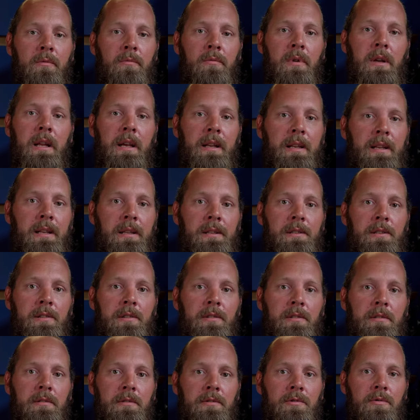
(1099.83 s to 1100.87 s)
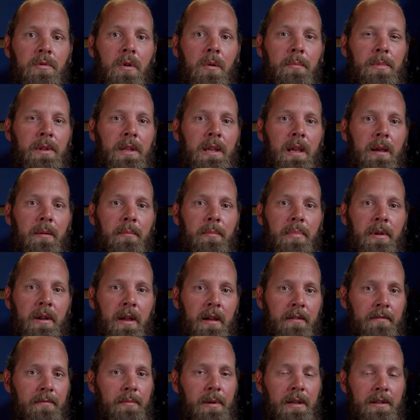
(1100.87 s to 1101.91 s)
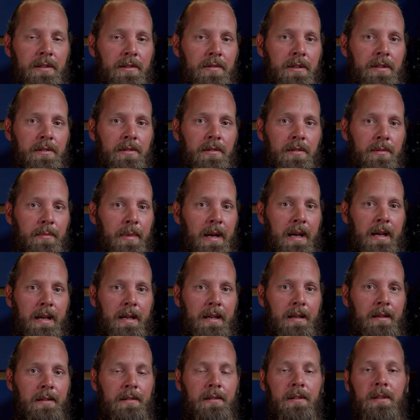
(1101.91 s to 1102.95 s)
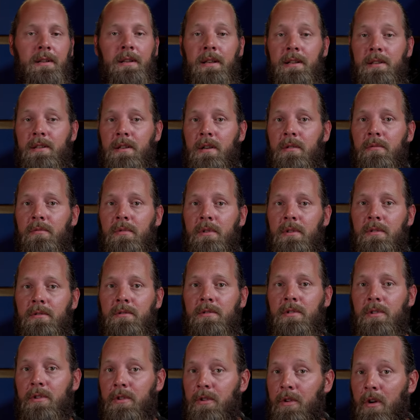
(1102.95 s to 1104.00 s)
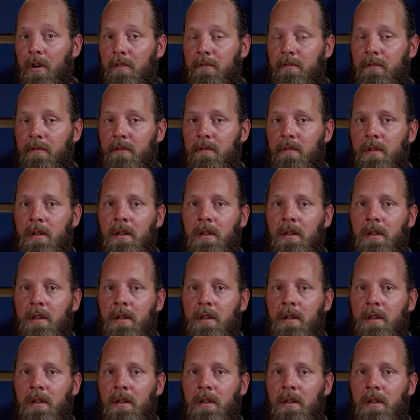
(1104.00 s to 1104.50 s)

When I need to swap the MPF batteries on the back, the Ninja will turn off.